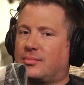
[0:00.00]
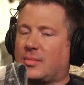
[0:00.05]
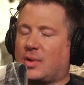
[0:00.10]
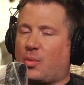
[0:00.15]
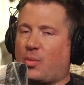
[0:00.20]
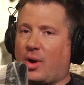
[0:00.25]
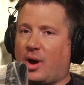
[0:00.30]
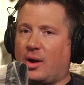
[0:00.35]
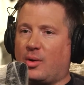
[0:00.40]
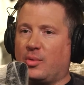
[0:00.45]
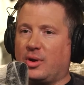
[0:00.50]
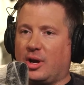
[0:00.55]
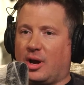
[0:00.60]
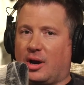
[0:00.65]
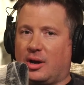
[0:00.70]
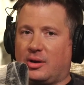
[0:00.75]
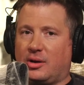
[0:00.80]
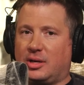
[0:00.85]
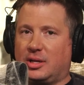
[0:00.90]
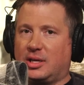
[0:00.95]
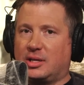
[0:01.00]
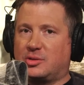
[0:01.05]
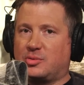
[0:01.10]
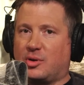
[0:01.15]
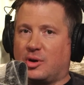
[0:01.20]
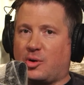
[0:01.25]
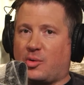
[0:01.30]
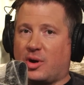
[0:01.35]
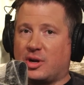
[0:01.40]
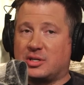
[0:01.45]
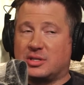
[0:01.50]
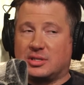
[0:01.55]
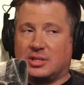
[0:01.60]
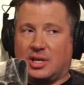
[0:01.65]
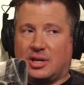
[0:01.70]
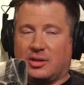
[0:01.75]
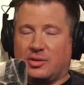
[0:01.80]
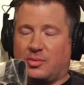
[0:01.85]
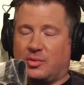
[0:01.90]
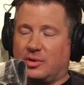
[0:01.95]
well, we are going to get to our question, The
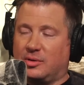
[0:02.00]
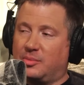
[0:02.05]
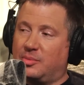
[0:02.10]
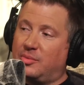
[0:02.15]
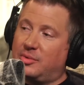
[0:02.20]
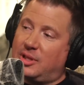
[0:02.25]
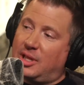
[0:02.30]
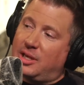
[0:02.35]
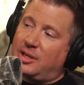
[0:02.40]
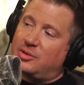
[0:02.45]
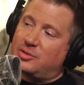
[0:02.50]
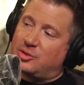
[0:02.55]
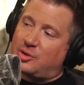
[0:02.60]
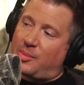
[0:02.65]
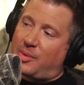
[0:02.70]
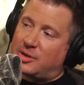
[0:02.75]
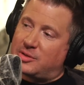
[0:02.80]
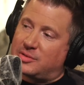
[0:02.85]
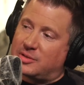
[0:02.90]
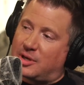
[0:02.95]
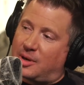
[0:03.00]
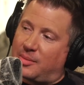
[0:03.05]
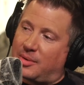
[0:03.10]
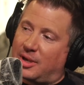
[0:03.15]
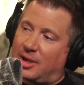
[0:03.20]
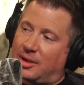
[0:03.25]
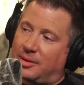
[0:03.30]
End of the World. Thank you so much for coming on.